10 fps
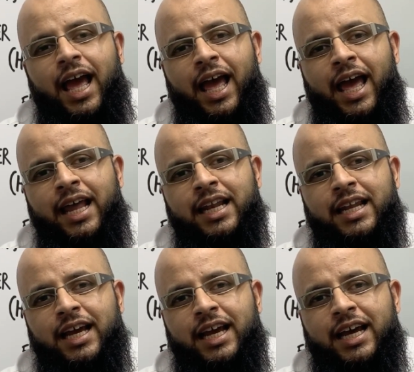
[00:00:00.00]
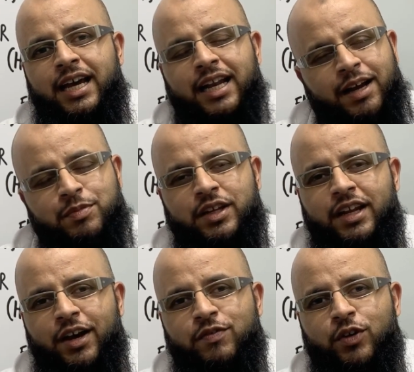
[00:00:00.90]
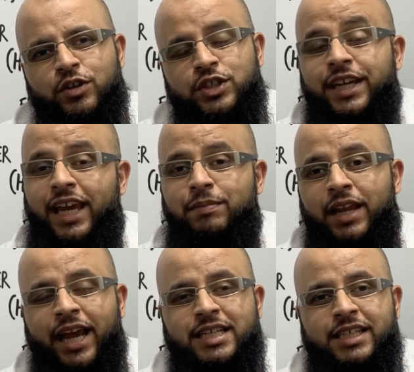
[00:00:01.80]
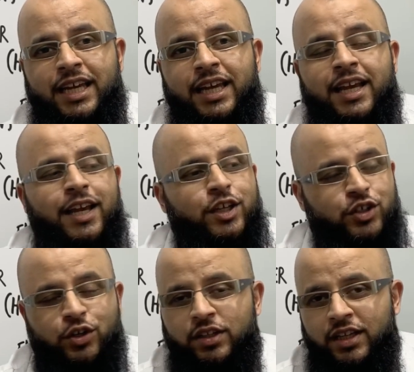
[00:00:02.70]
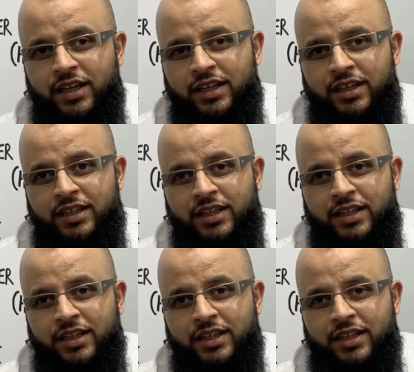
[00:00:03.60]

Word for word: and uh, alhamdulillah of course she came the next day she got the, the,